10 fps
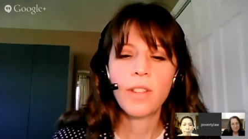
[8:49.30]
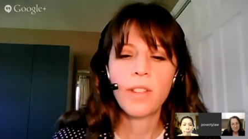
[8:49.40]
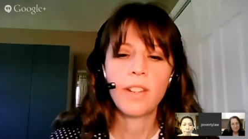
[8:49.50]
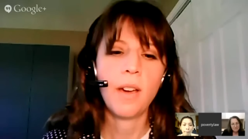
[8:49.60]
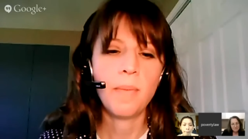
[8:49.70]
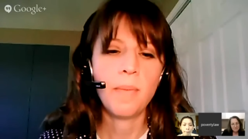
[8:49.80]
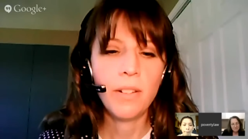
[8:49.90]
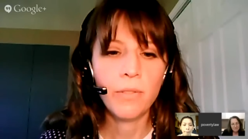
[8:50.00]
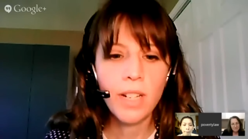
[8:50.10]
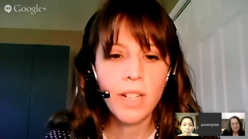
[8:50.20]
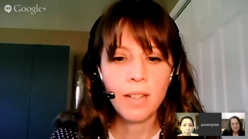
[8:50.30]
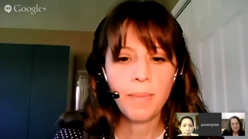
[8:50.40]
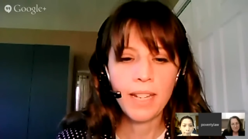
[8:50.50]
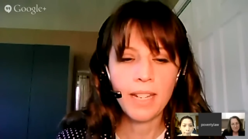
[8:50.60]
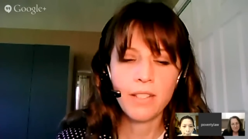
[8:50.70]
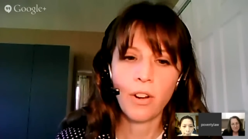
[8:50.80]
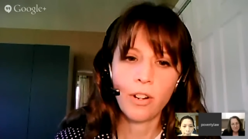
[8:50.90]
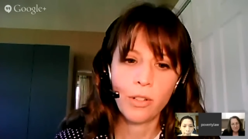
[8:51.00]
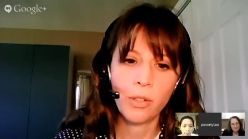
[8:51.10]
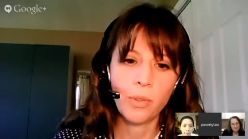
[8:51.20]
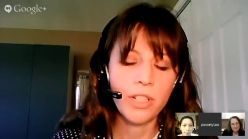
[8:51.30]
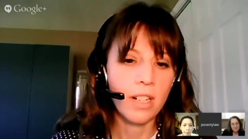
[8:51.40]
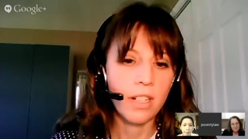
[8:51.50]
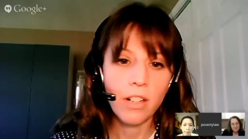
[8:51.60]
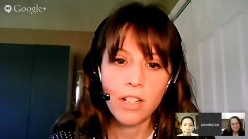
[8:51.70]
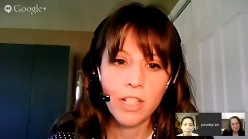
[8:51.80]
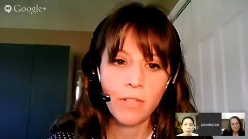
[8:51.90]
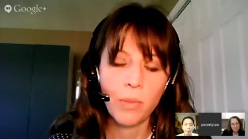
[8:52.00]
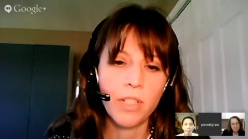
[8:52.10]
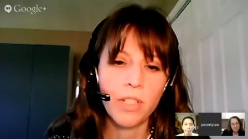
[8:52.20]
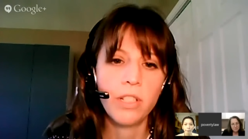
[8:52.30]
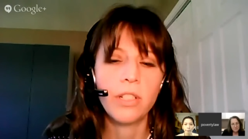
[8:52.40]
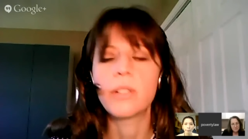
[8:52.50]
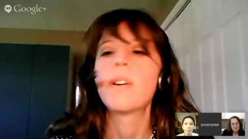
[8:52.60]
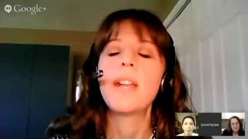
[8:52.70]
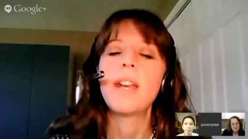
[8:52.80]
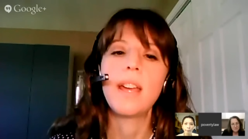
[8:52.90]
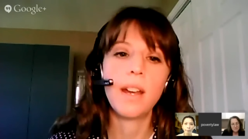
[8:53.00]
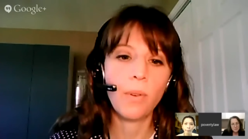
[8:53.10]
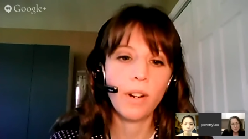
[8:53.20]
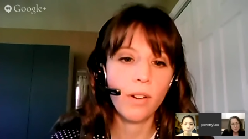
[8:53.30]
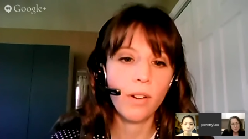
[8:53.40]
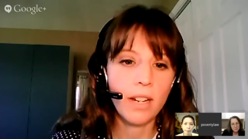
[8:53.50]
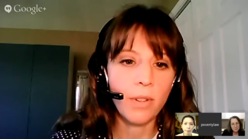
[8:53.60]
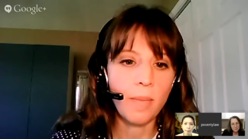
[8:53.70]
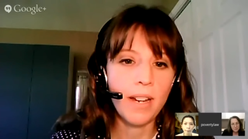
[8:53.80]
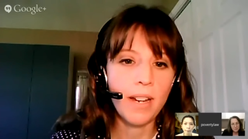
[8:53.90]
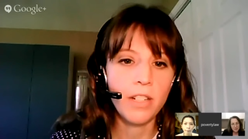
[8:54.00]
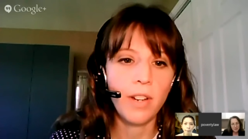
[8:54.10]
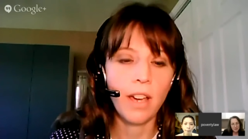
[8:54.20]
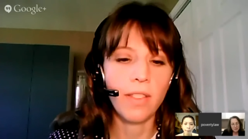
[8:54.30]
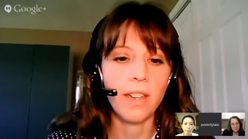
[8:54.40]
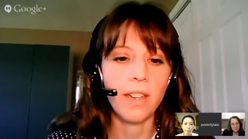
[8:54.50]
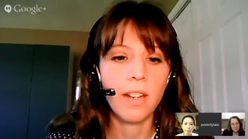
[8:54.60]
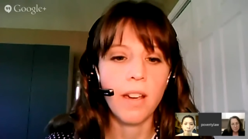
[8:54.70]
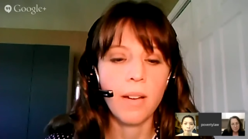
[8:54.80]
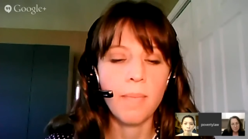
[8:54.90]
that in reading Peggy's article, which I encourage everyone to do, and I want to go ahead and remind you now that